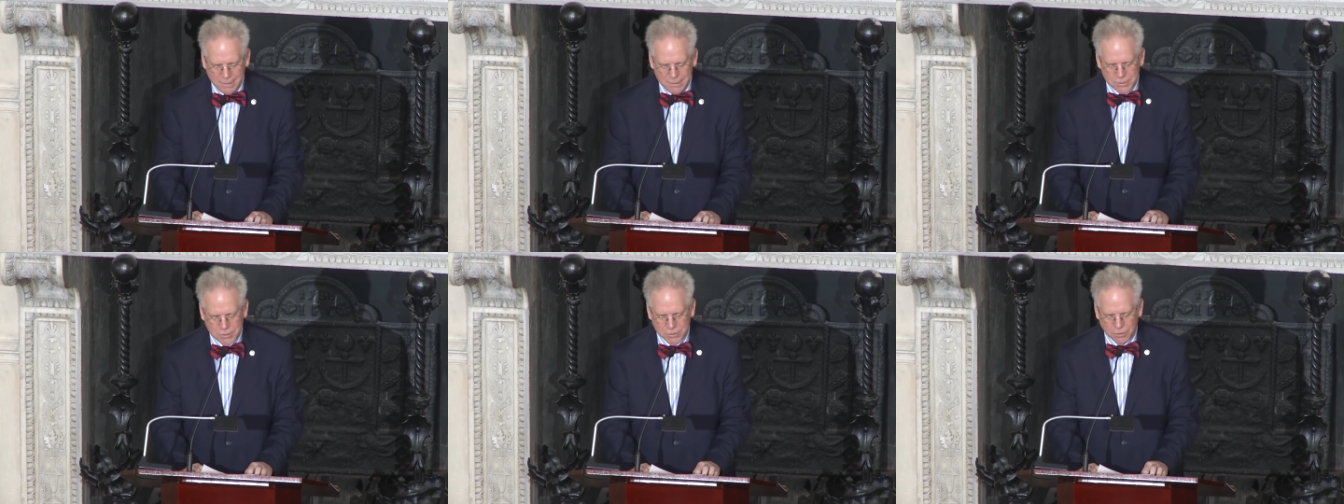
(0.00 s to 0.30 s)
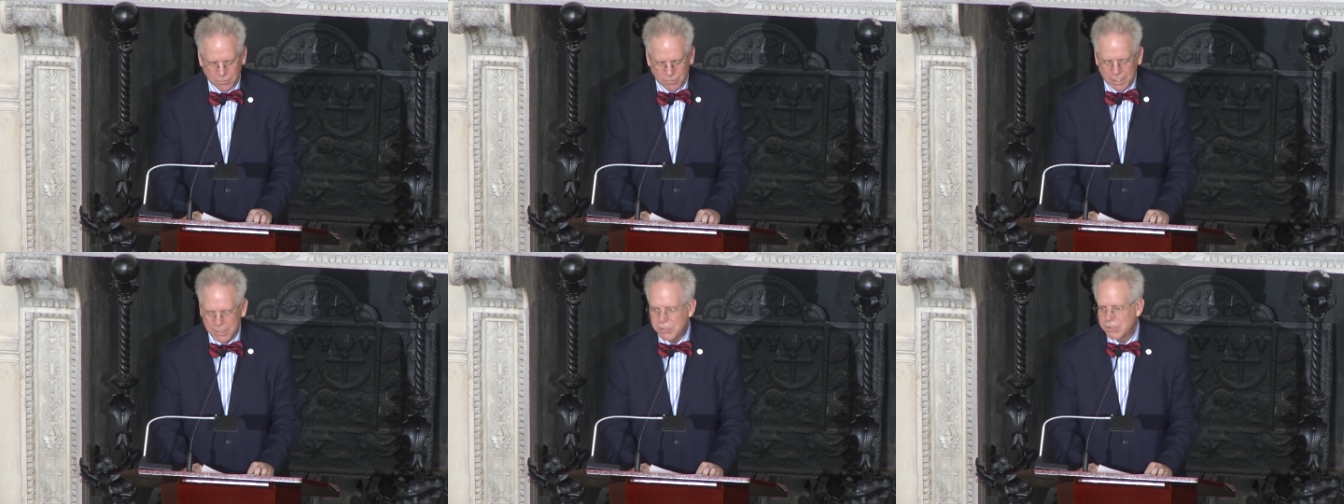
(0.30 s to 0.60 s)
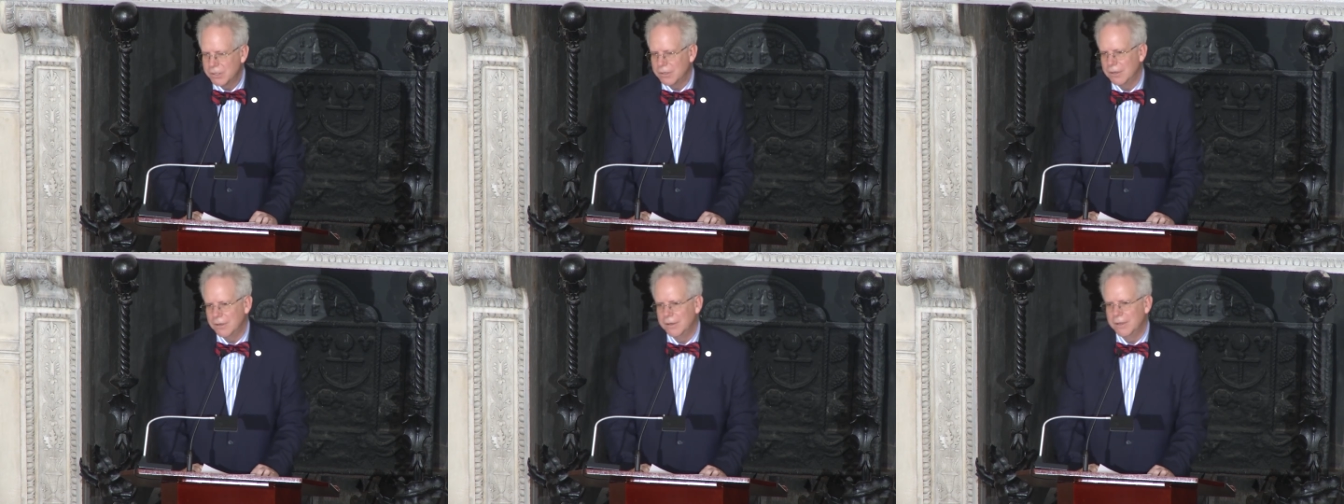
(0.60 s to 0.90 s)
Sir
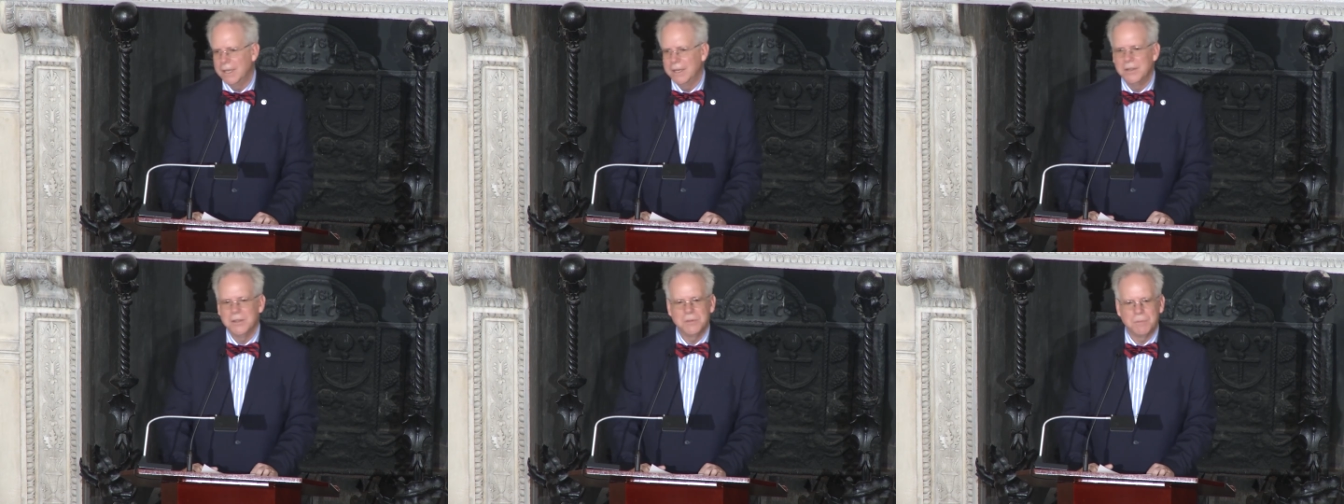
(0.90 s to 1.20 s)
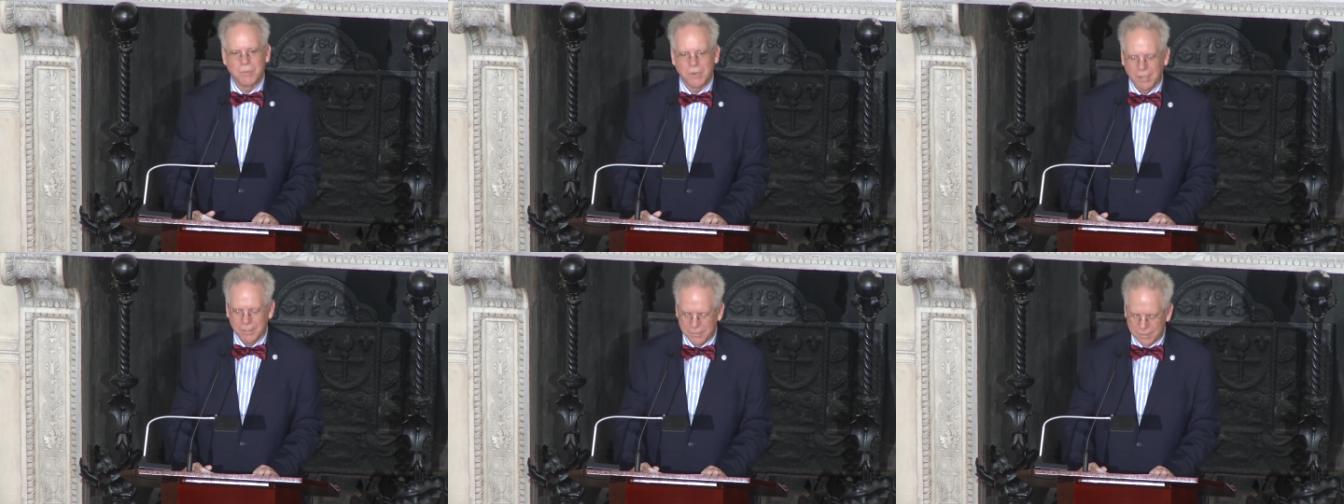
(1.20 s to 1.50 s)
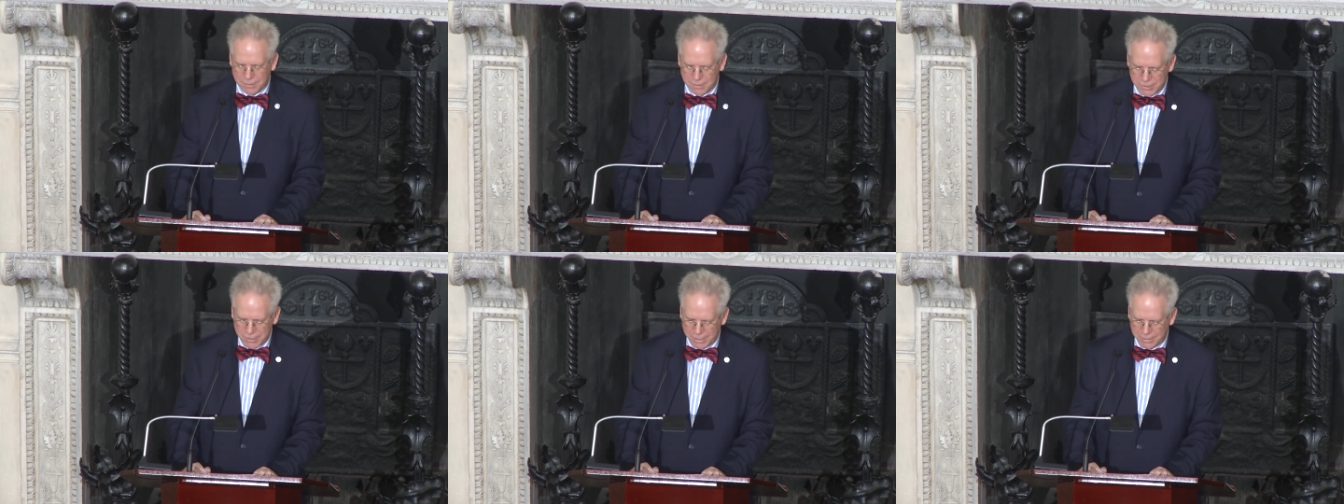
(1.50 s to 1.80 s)
Richard and his
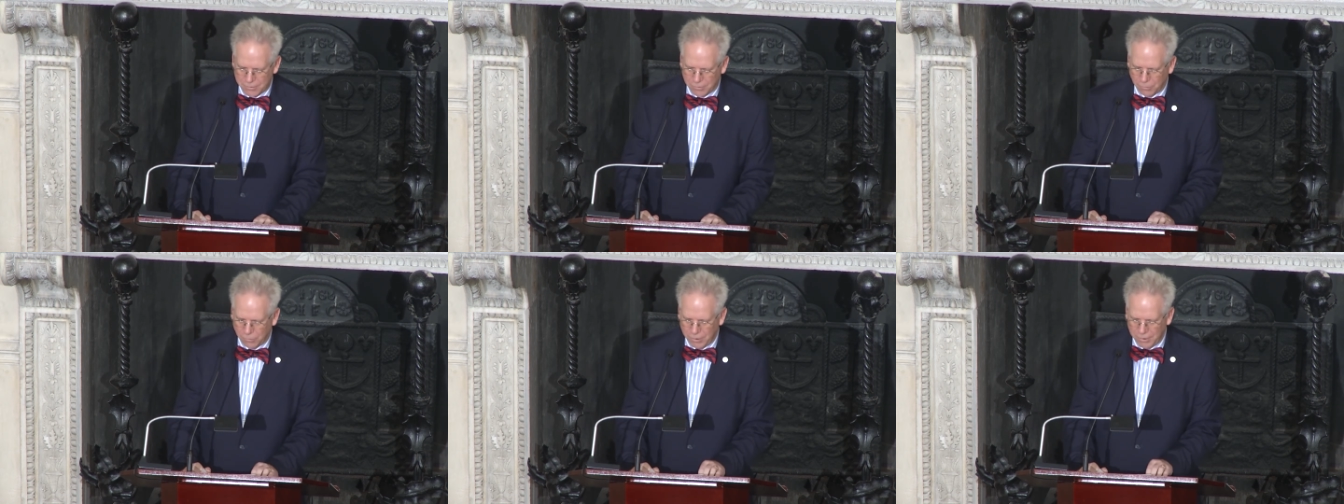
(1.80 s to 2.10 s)
brother, General